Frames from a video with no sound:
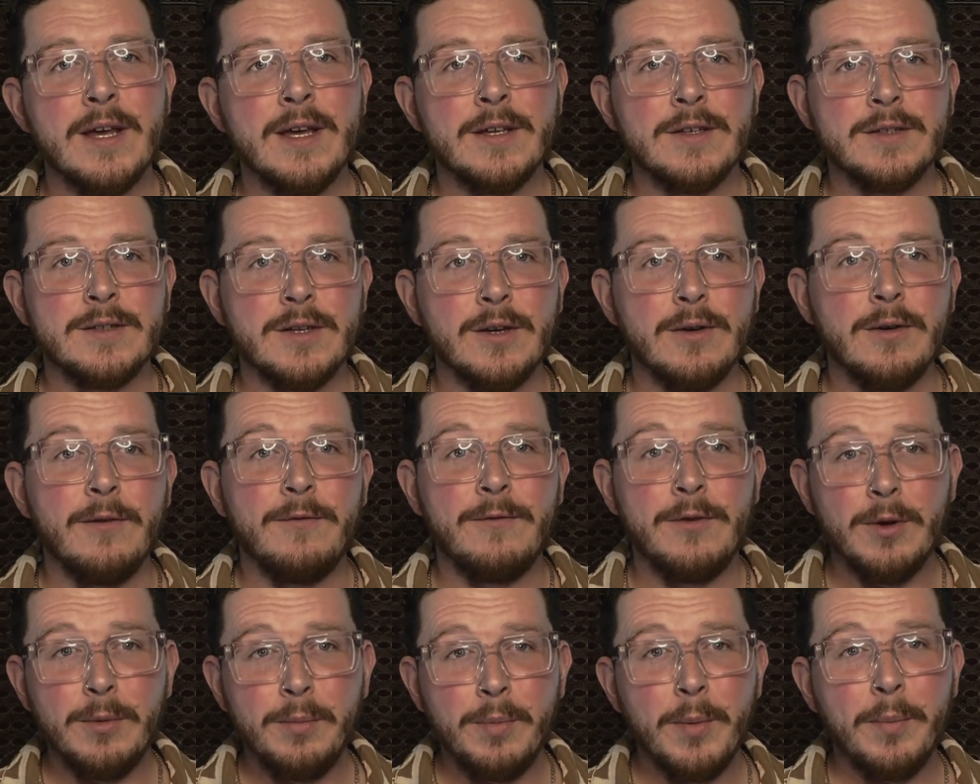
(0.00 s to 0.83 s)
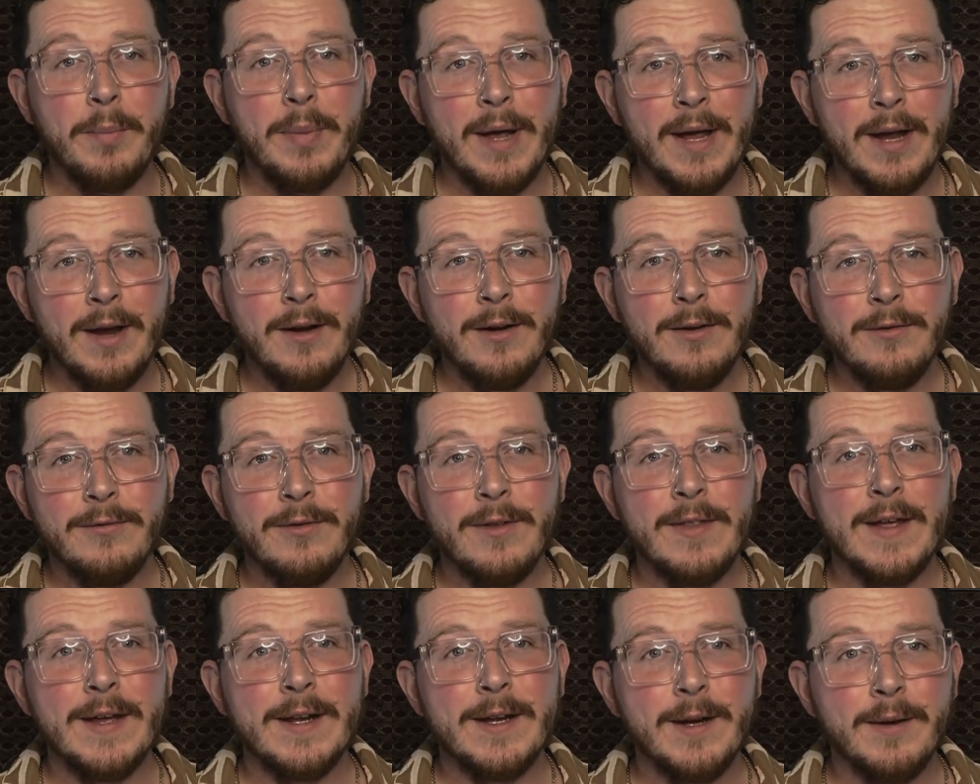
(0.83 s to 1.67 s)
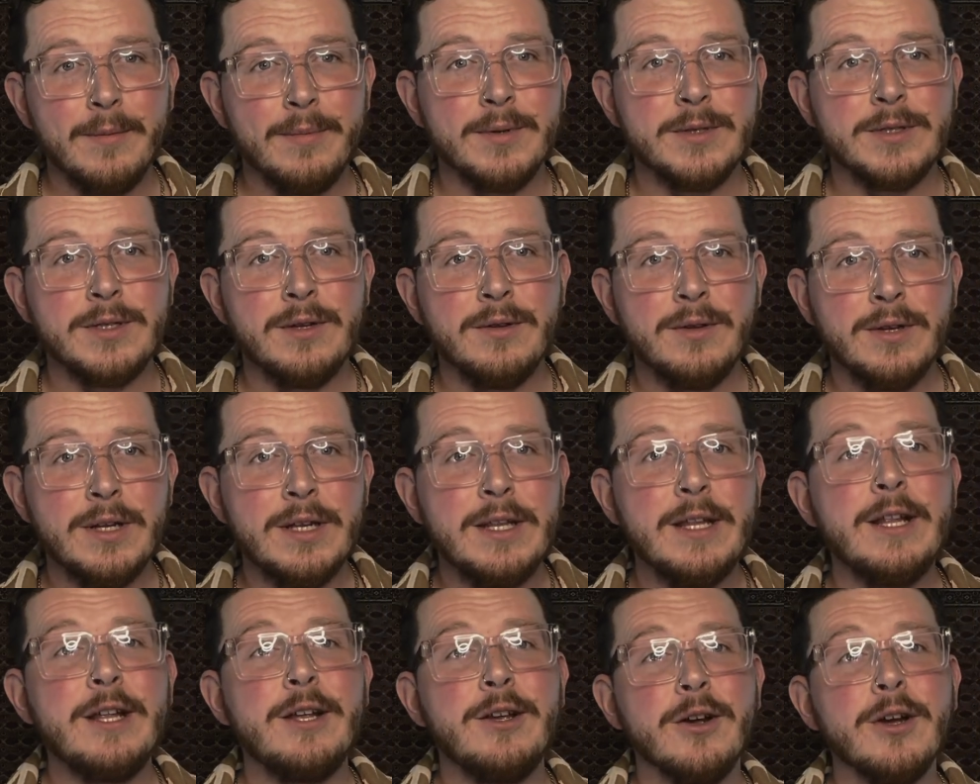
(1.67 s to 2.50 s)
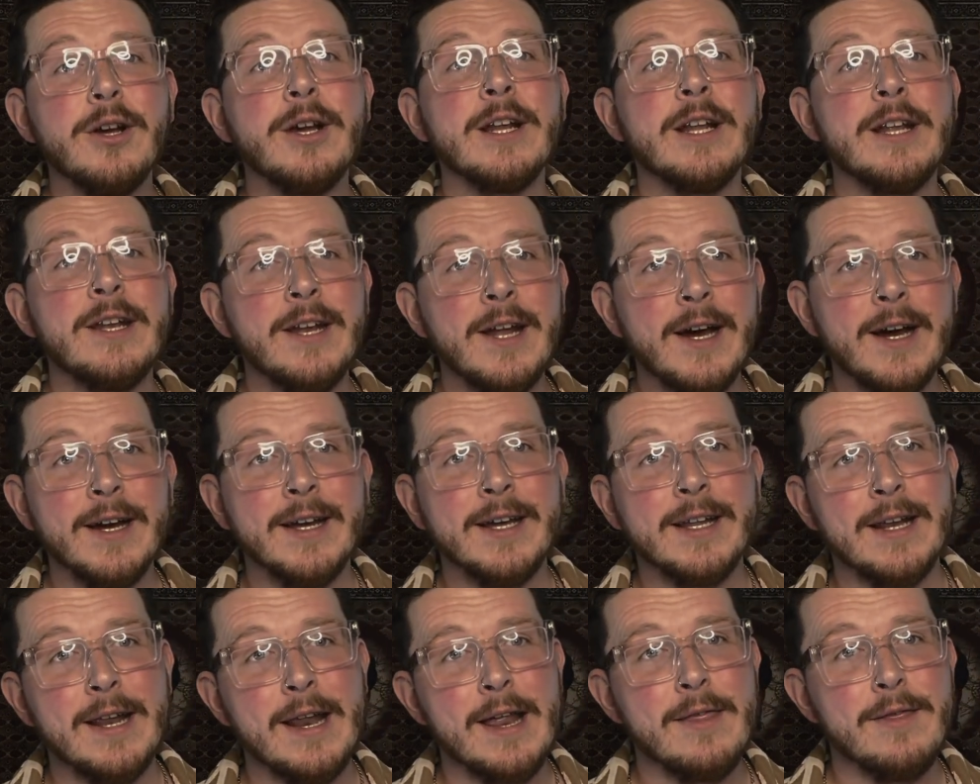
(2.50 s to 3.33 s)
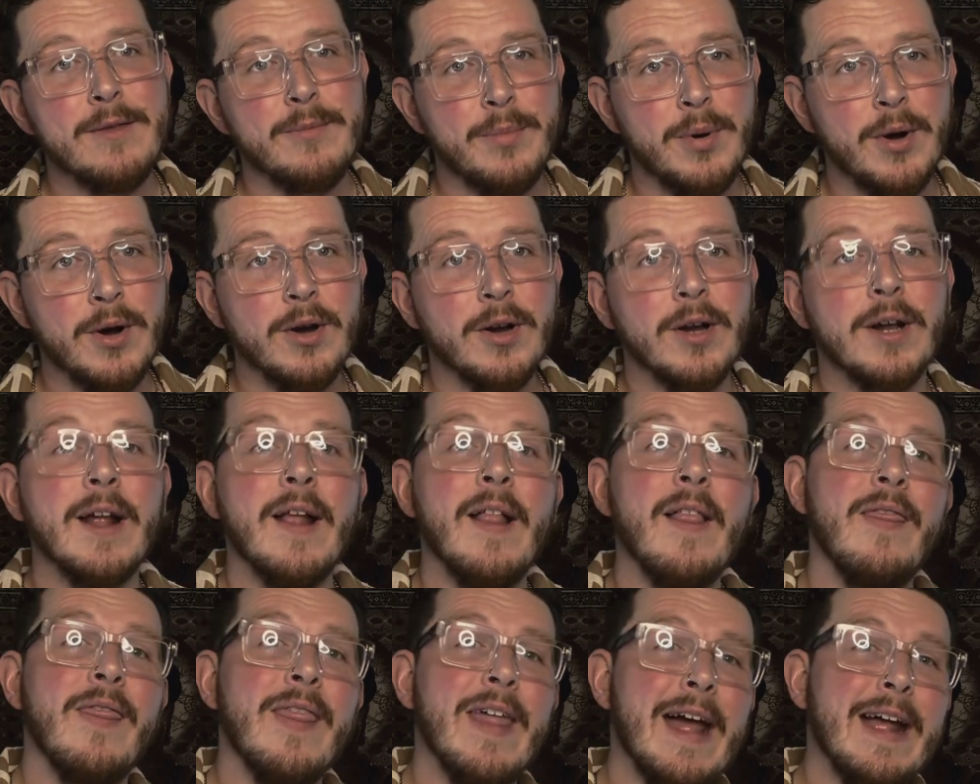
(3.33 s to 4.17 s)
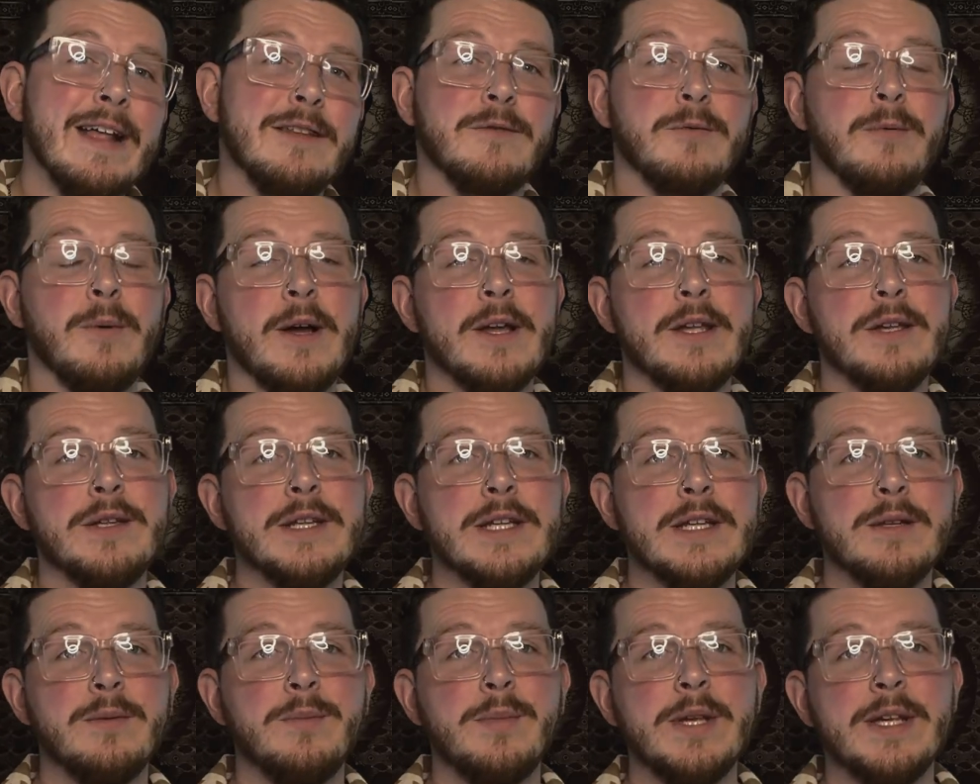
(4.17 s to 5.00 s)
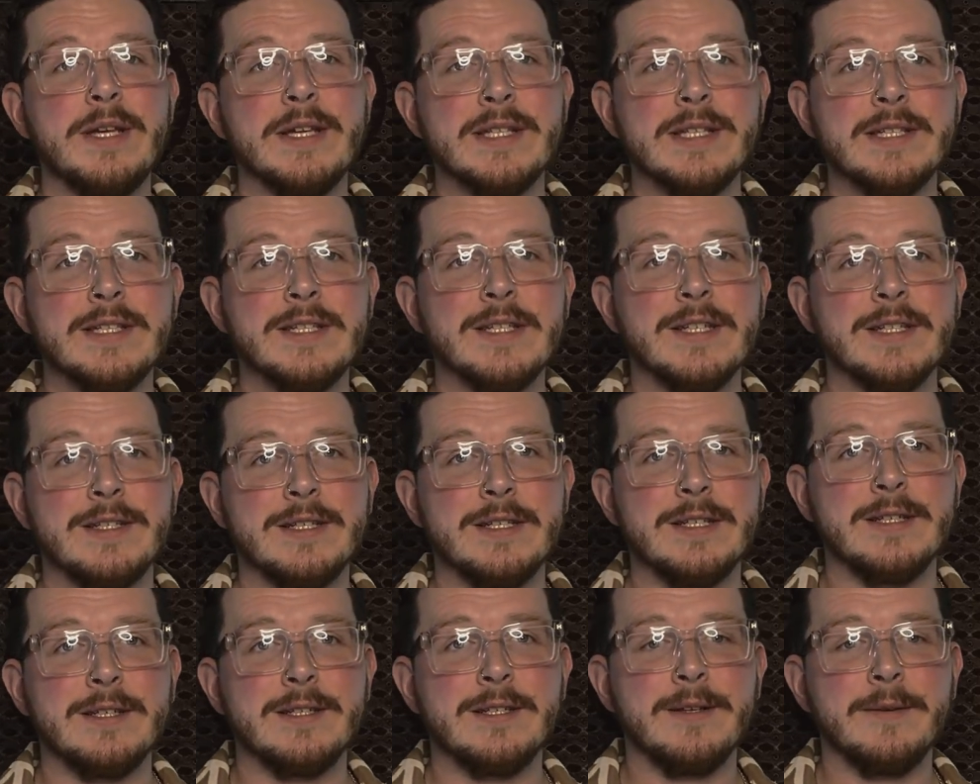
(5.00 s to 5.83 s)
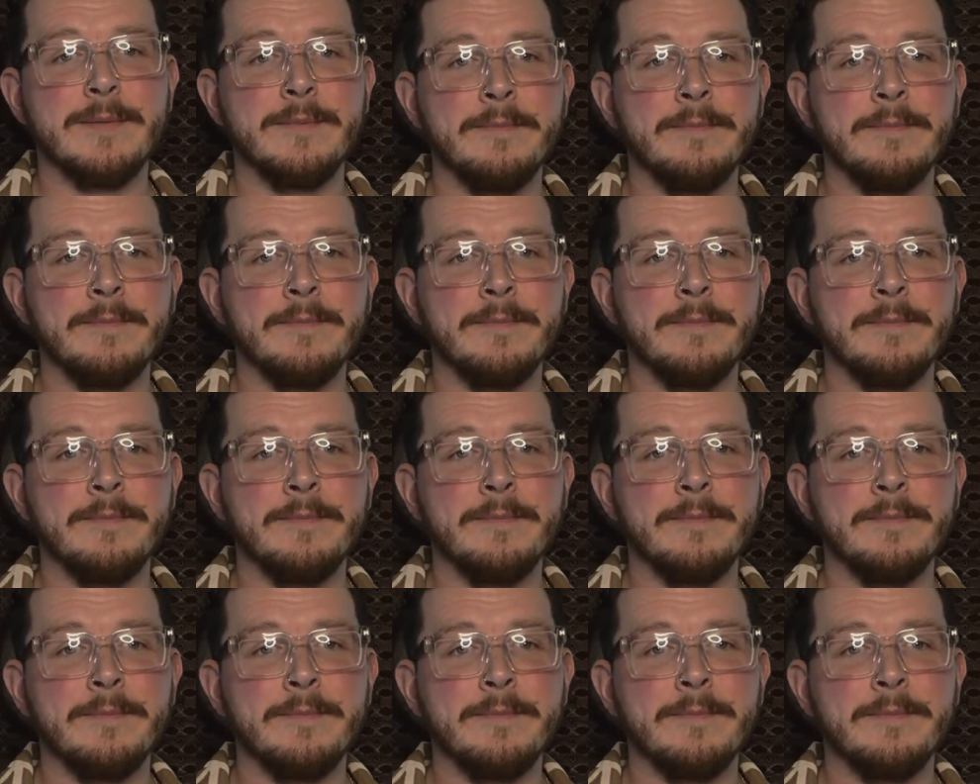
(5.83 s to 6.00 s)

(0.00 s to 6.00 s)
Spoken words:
So if you're prepared for that opportunity, you're going to knock it out of the park, and that's why you need to be consistent.